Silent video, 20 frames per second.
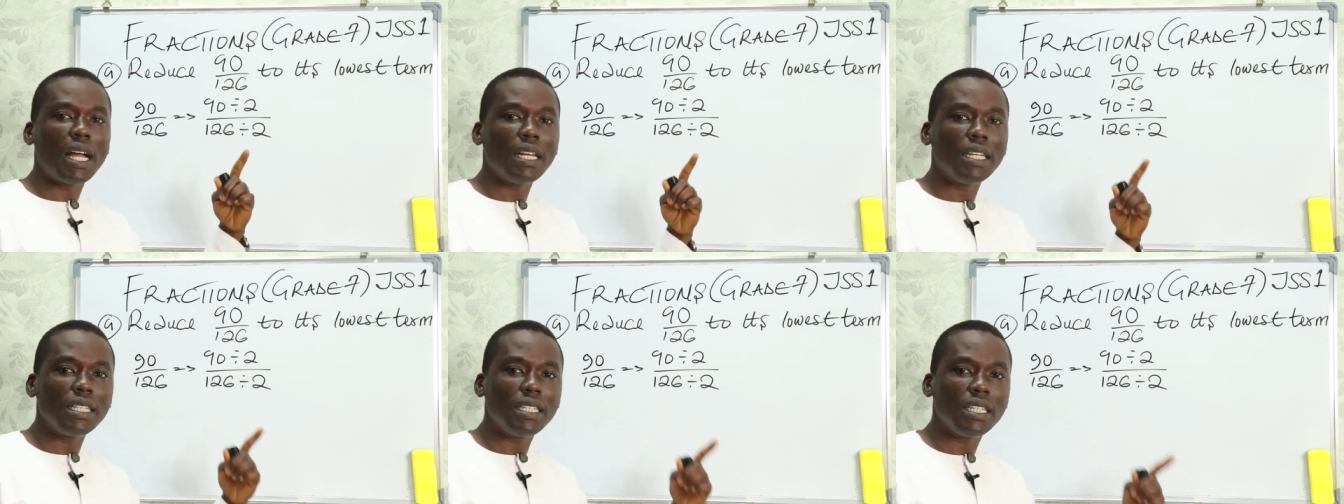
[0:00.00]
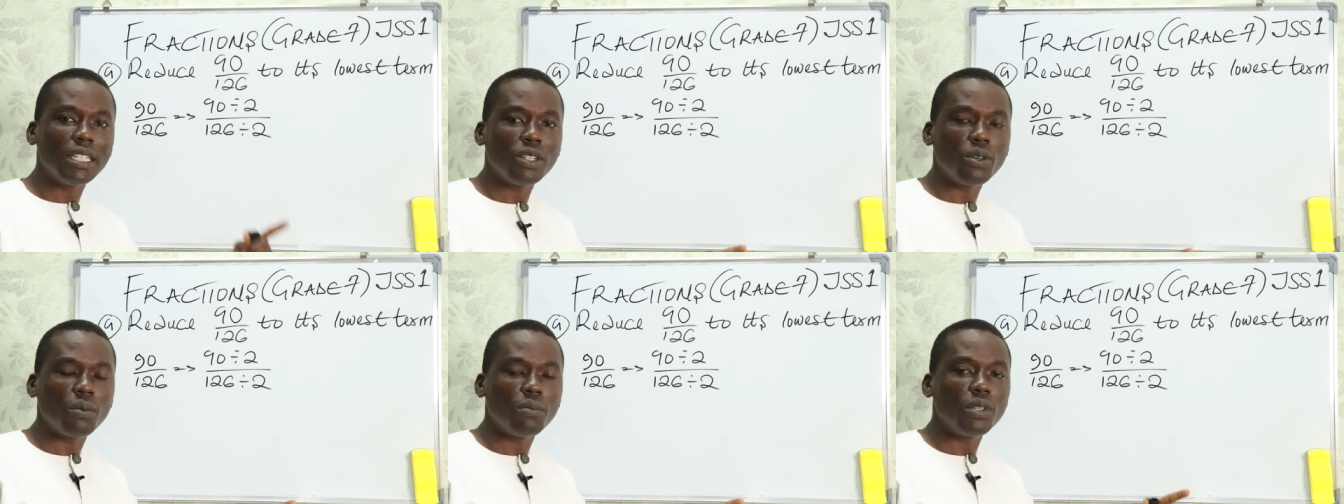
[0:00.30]
and the
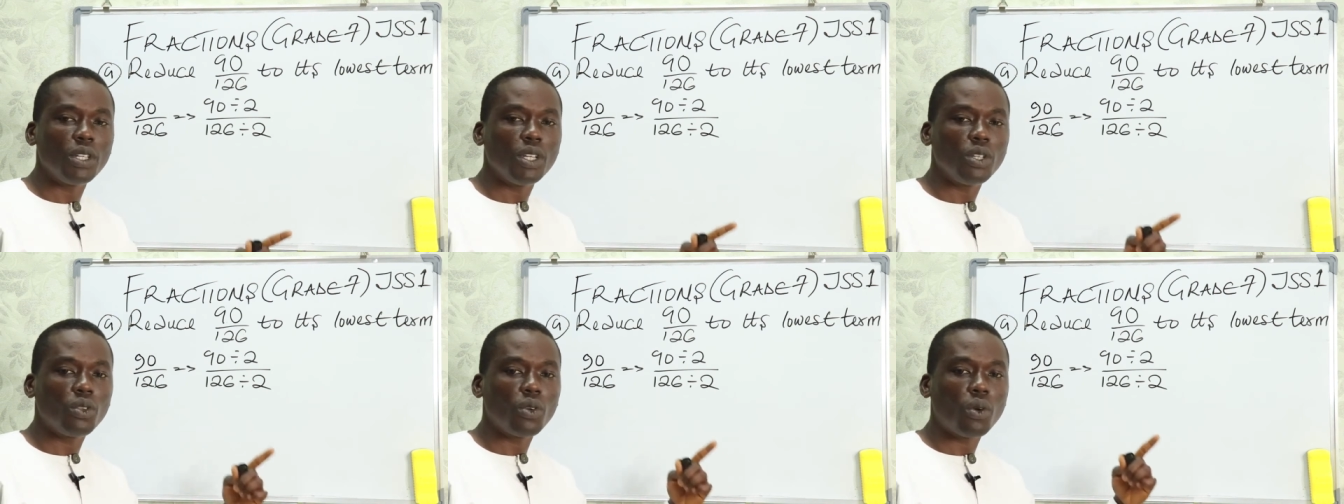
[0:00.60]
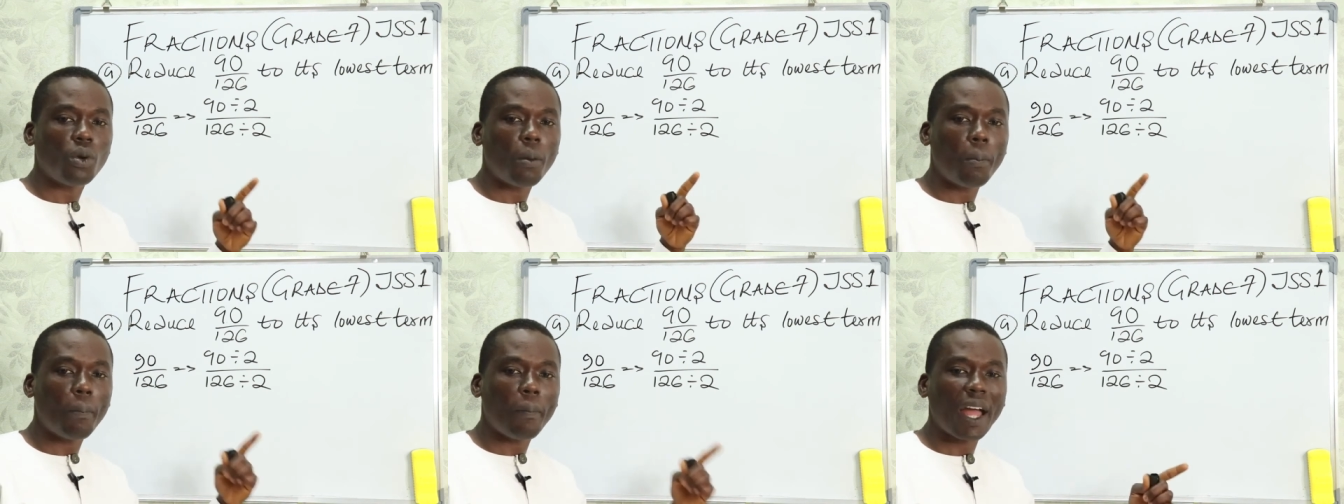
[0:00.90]

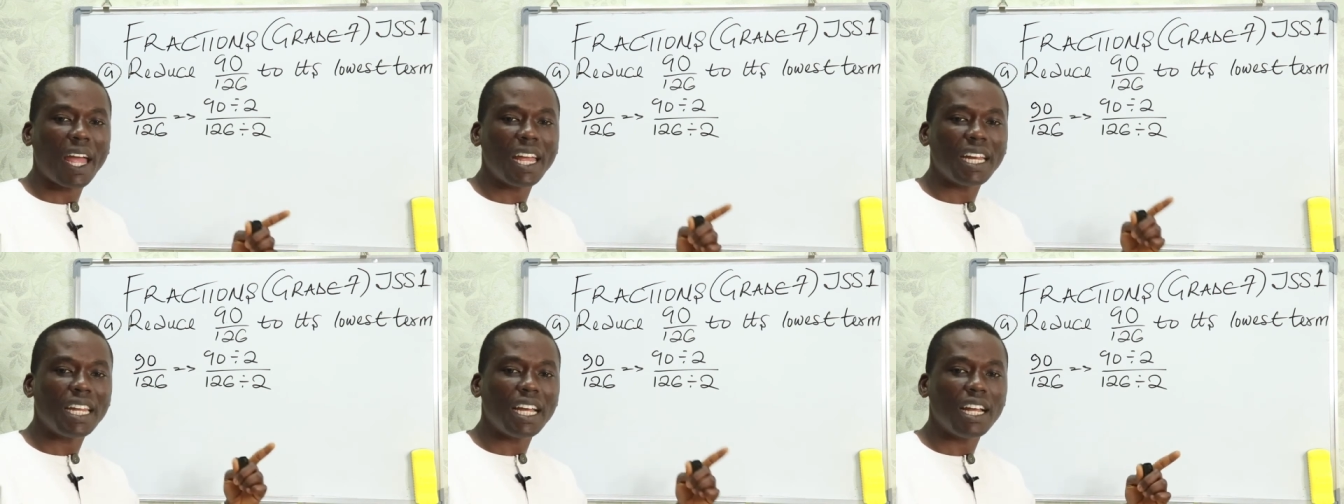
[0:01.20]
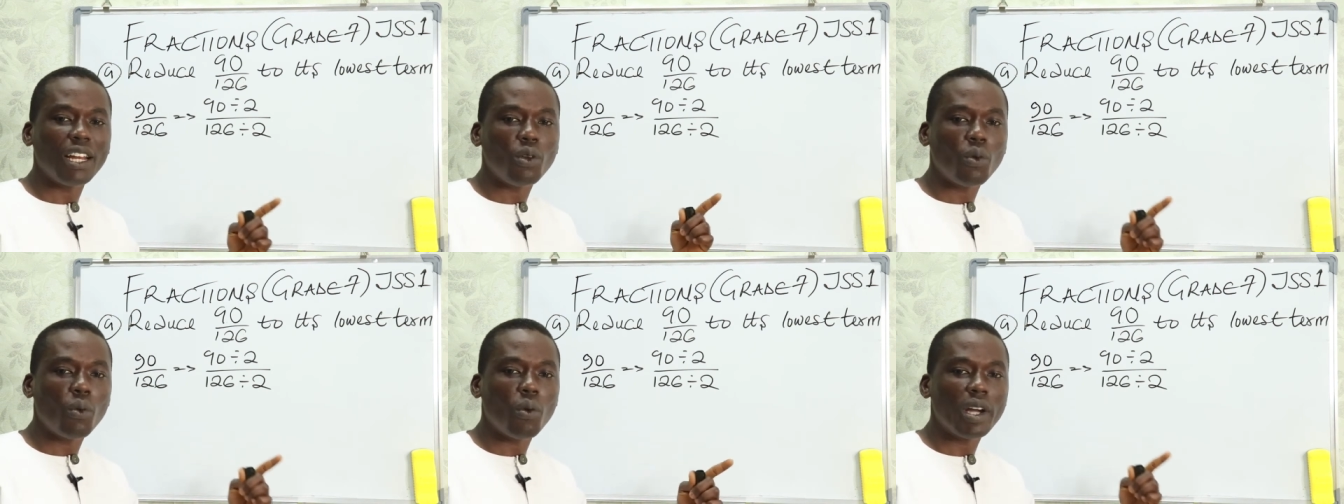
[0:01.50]
denominator by
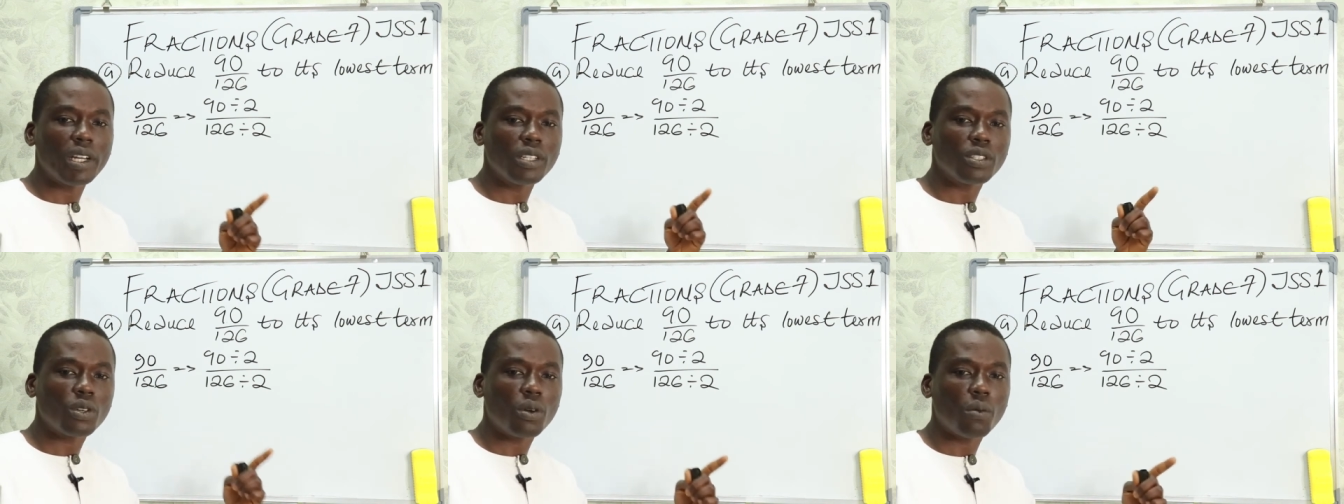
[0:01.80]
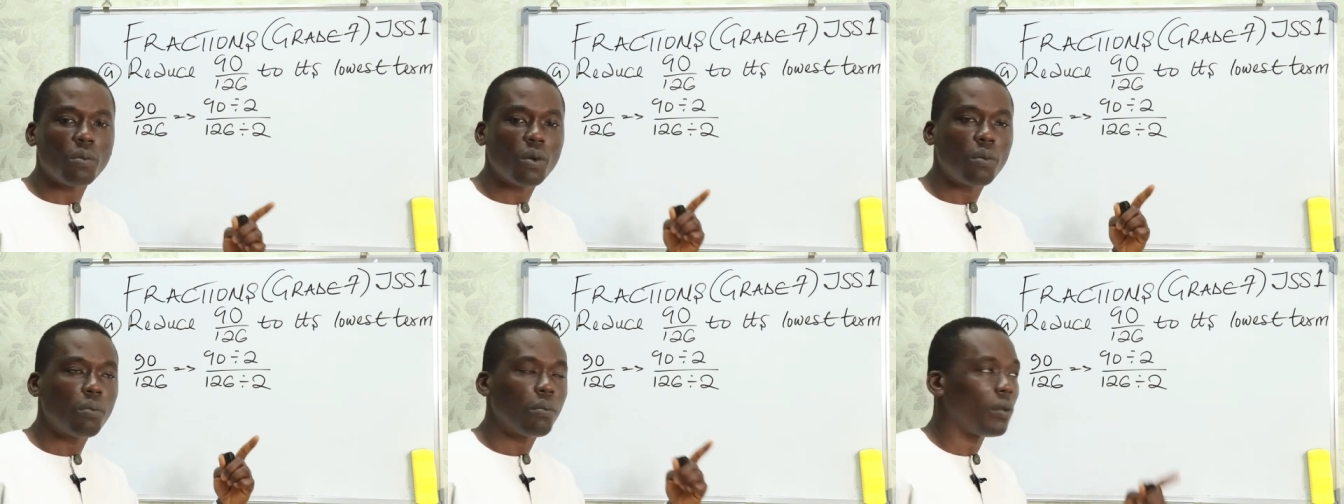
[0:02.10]
that lowest
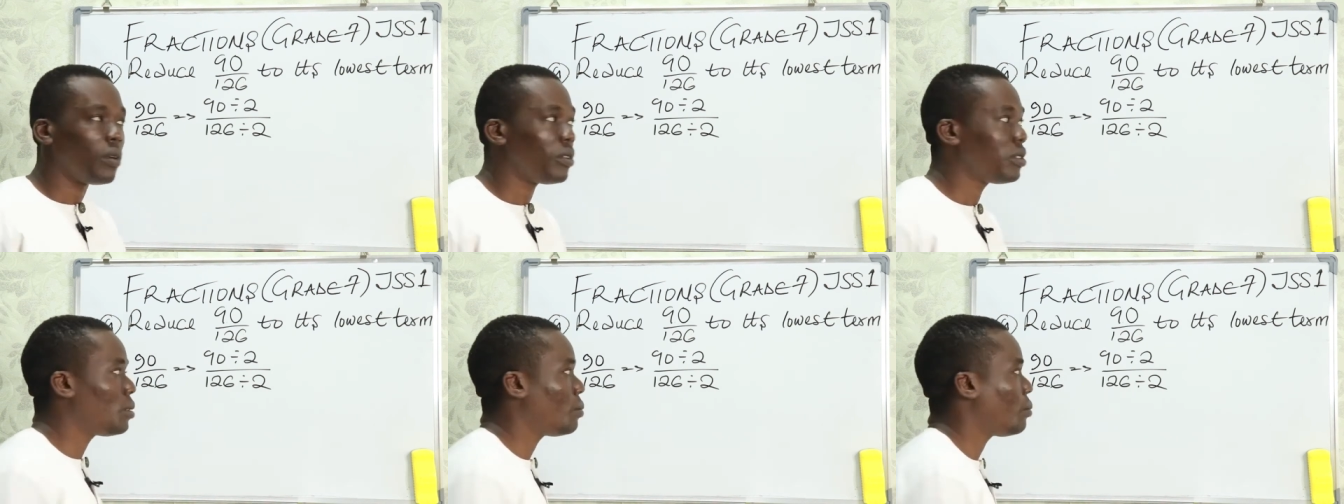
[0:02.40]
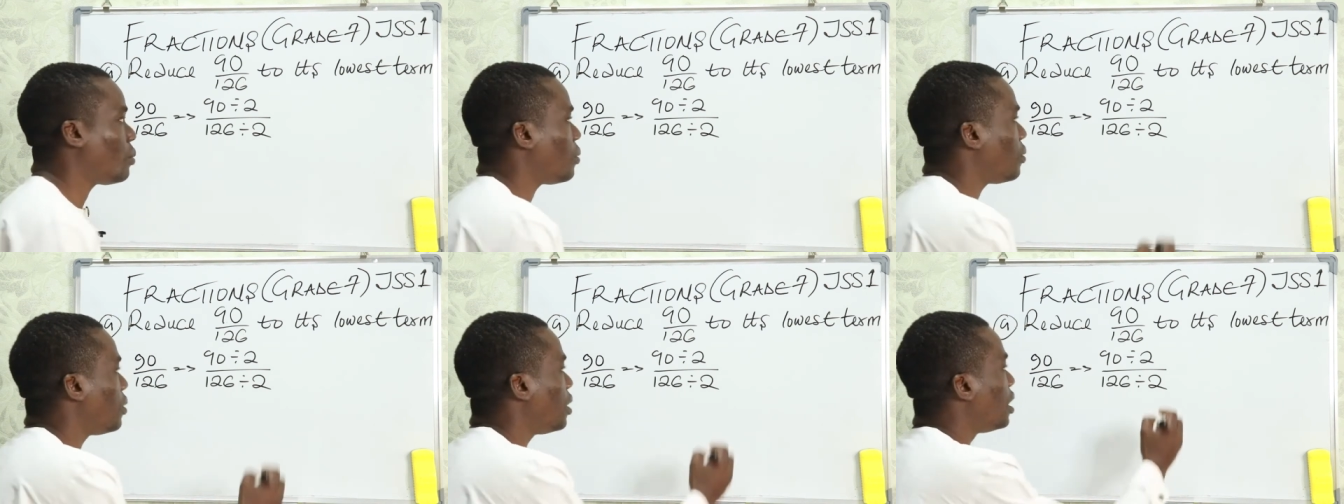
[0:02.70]
common
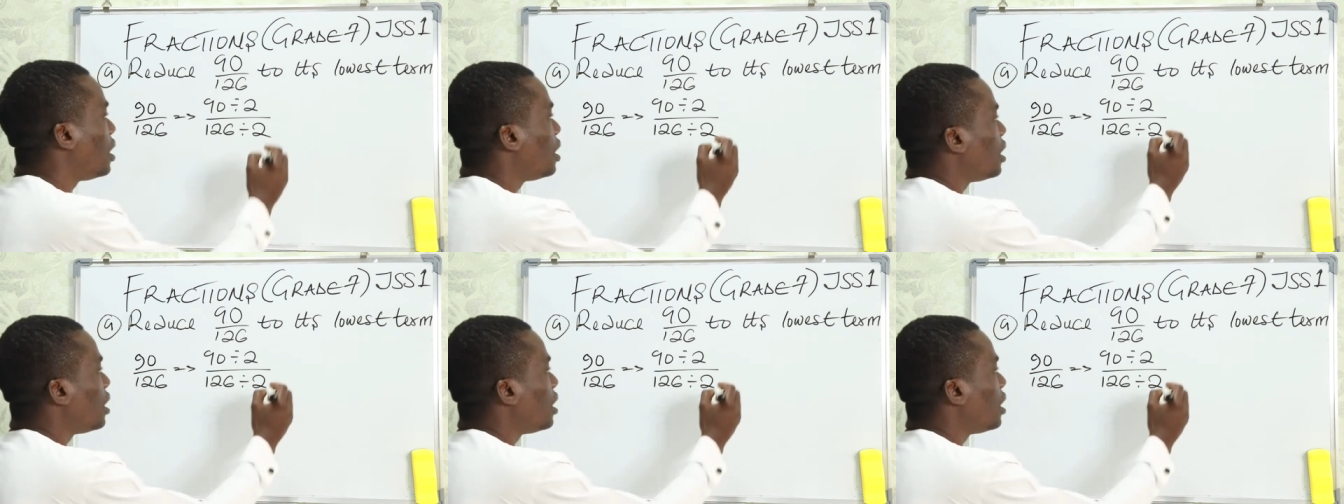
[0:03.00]
multiple